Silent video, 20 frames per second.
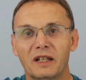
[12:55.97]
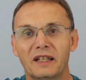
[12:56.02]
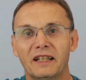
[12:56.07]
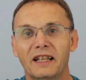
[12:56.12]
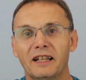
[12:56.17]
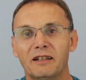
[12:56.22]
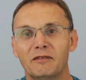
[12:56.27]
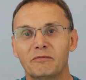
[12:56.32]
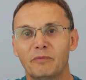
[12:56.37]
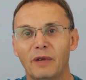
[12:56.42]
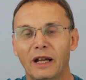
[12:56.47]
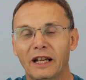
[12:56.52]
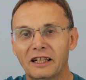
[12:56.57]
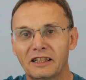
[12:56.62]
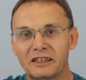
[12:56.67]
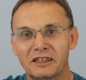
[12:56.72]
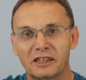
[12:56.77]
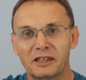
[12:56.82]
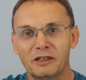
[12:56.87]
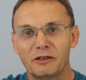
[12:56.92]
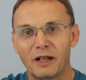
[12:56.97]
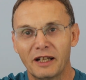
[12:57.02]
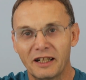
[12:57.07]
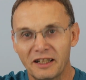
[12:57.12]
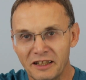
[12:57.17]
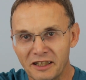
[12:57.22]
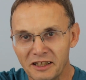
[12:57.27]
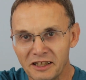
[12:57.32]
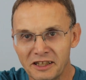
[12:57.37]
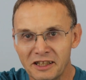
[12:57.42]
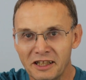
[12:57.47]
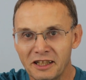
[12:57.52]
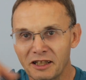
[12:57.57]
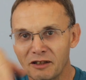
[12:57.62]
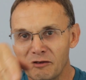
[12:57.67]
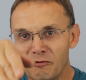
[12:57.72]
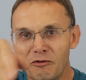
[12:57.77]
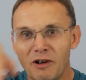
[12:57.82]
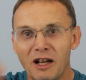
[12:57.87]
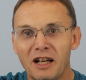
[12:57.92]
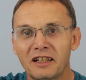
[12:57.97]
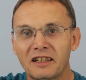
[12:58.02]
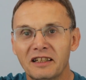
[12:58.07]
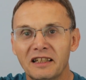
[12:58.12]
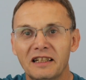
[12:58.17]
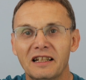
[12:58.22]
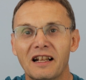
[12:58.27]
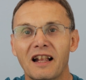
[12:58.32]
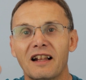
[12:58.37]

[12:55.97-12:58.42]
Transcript: And then peg 2 had a nice little run.